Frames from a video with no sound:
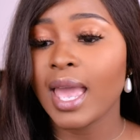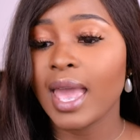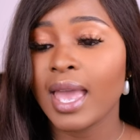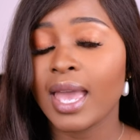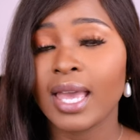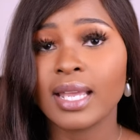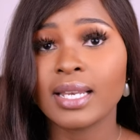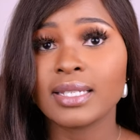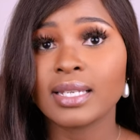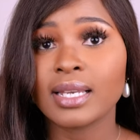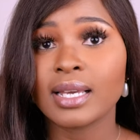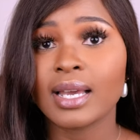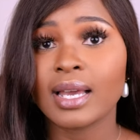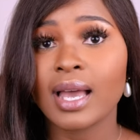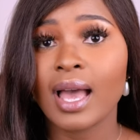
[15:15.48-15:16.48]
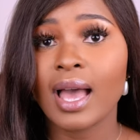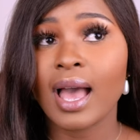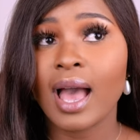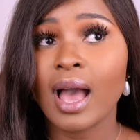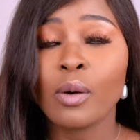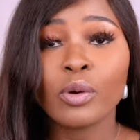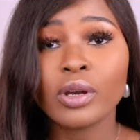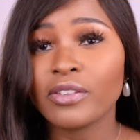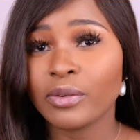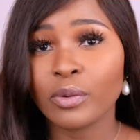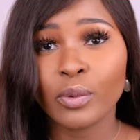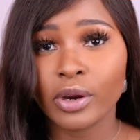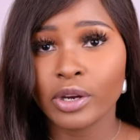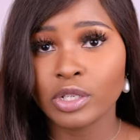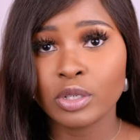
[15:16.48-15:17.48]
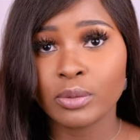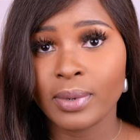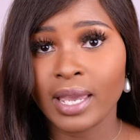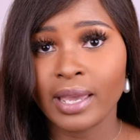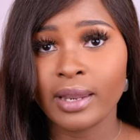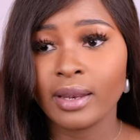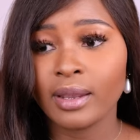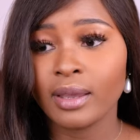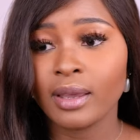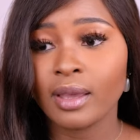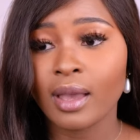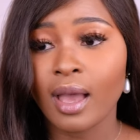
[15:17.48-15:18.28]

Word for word: And I would even wear it to bed.